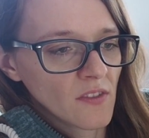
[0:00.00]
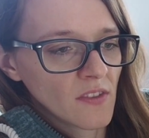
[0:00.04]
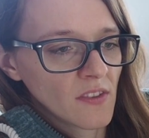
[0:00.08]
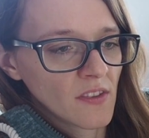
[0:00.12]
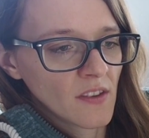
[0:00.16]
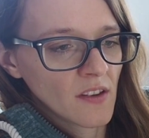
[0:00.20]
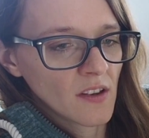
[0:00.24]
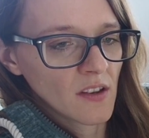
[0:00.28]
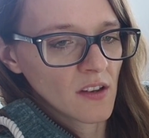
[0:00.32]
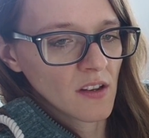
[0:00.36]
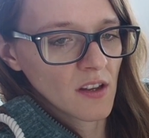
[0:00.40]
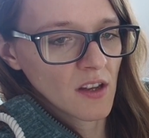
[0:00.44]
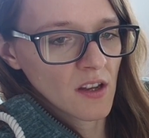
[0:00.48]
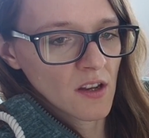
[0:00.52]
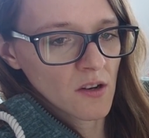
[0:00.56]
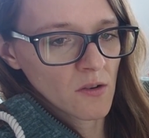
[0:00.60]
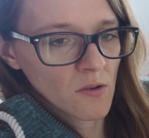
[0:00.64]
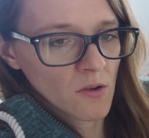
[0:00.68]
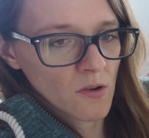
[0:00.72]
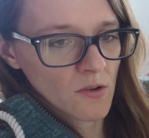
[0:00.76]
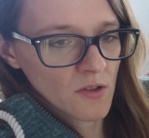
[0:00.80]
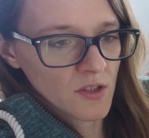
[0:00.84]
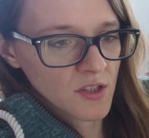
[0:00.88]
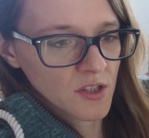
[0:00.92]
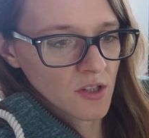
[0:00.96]
the
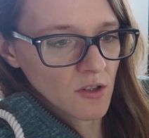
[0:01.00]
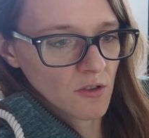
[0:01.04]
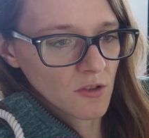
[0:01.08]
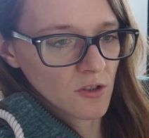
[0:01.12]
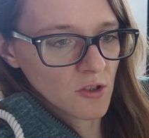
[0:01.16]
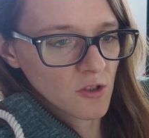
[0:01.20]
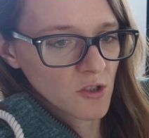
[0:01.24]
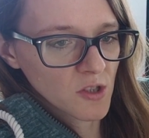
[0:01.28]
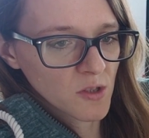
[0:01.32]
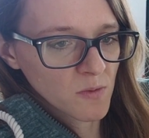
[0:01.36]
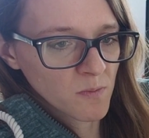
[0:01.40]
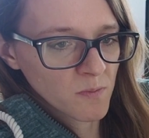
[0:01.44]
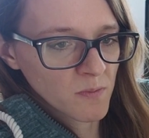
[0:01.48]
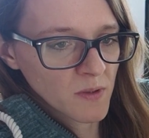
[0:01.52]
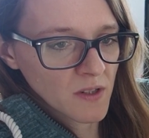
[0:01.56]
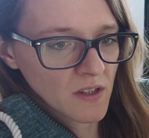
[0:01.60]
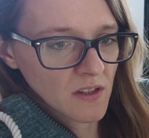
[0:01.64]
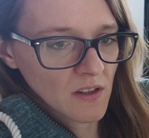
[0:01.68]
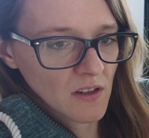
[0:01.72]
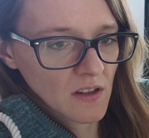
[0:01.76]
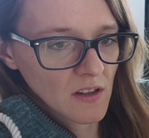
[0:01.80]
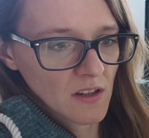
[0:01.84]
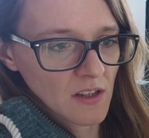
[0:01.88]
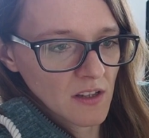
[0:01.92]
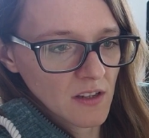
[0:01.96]
arrow is going to
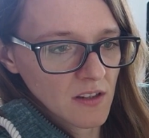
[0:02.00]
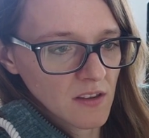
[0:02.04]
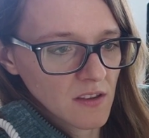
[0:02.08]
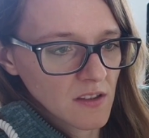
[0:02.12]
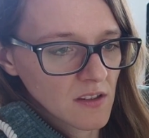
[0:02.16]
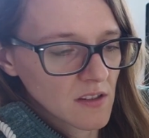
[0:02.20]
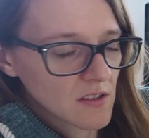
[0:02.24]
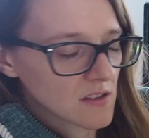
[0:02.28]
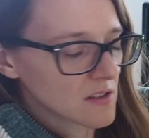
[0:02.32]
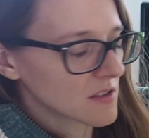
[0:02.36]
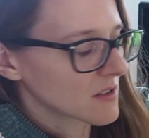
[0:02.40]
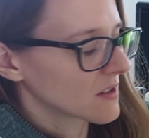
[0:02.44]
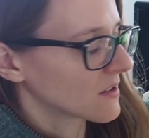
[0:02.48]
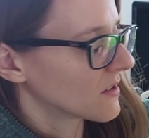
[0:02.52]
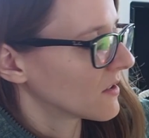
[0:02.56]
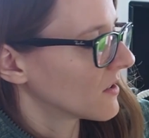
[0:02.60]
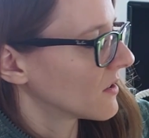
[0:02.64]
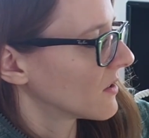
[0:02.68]
spin like this.